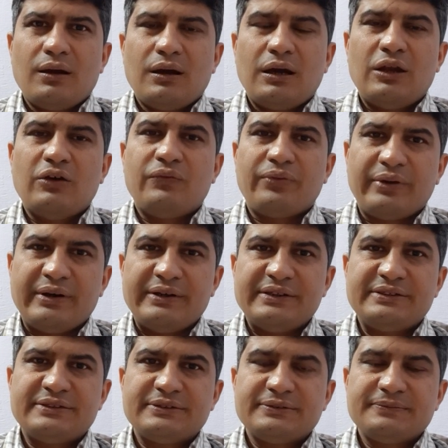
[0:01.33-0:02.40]
Hello
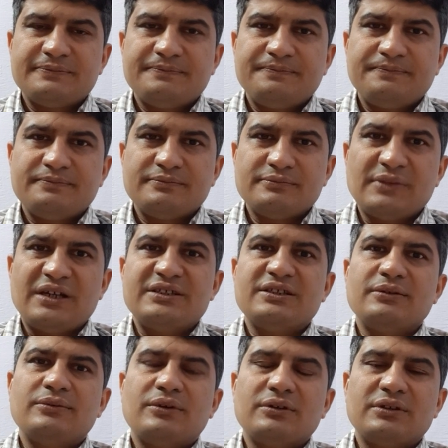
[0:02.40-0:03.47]
friends,
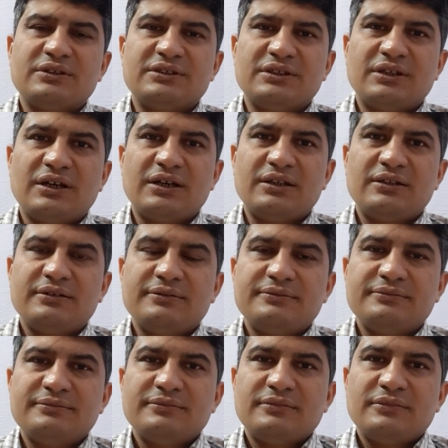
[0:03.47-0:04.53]
myself Dr. Siddharth,
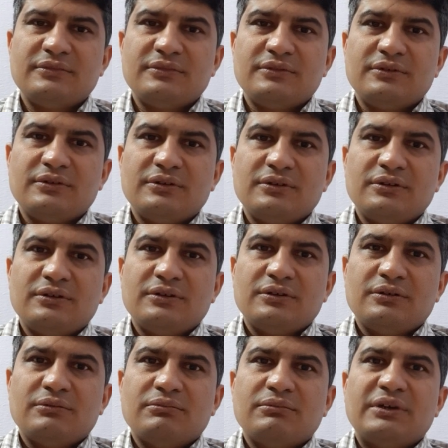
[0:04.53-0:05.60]

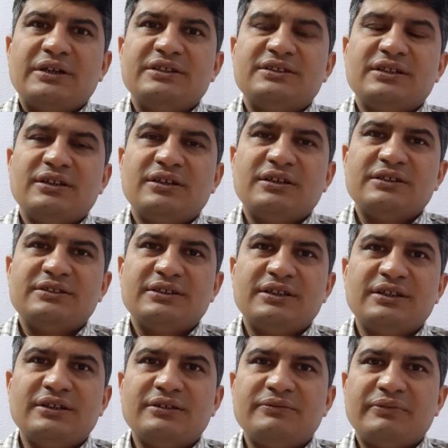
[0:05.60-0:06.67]
medicine
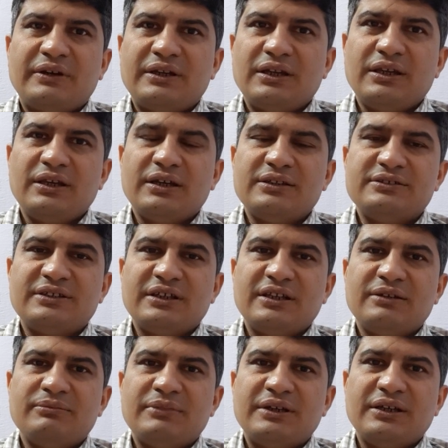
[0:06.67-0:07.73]
resident, final year
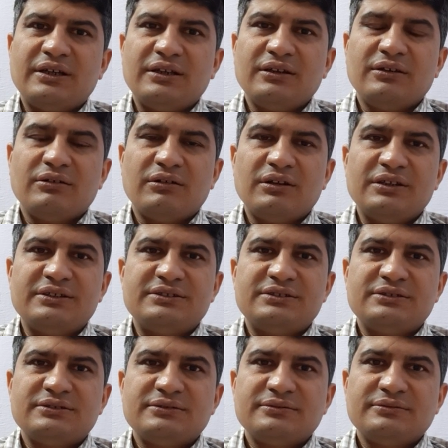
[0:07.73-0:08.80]
JLN Medical College,